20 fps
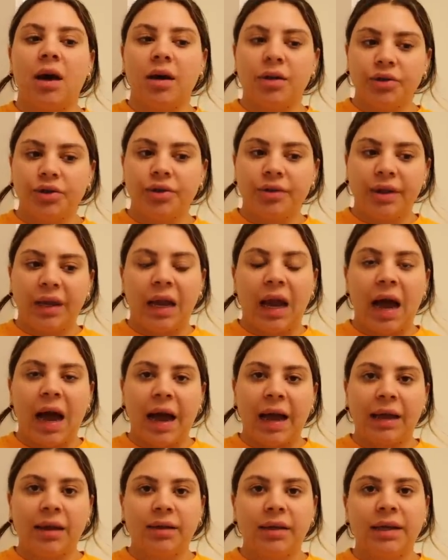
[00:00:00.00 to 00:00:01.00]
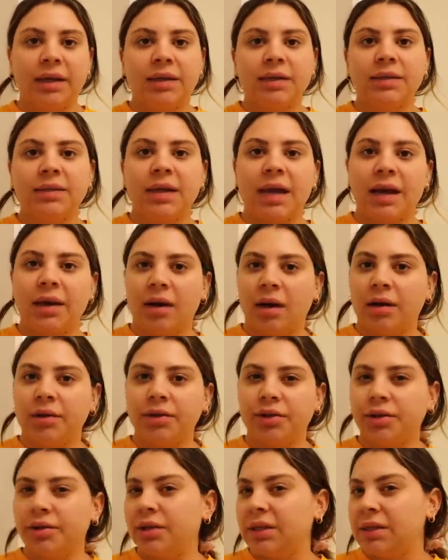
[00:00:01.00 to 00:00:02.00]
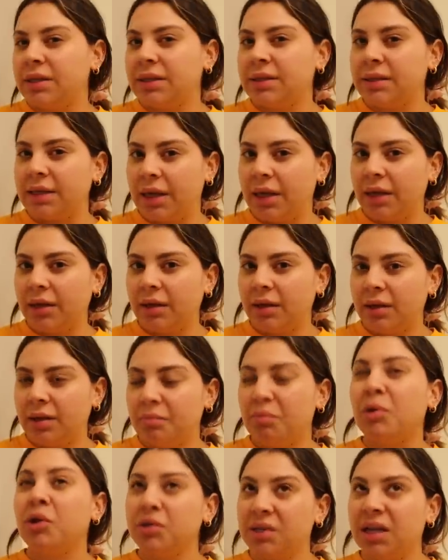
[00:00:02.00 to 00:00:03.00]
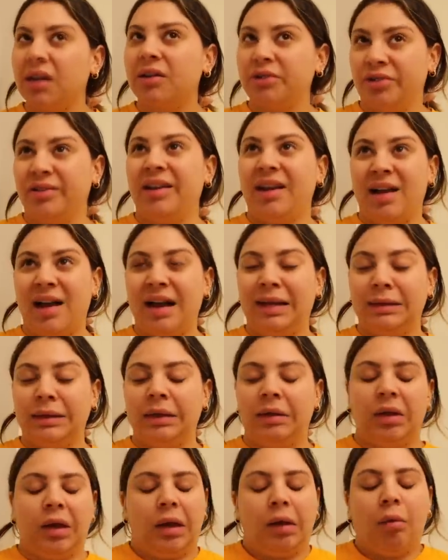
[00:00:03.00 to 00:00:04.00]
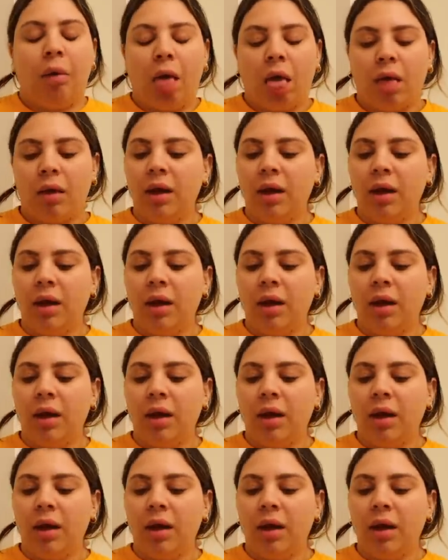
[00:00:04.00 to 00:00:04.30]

under the island and under the sink. Mostly under the island though.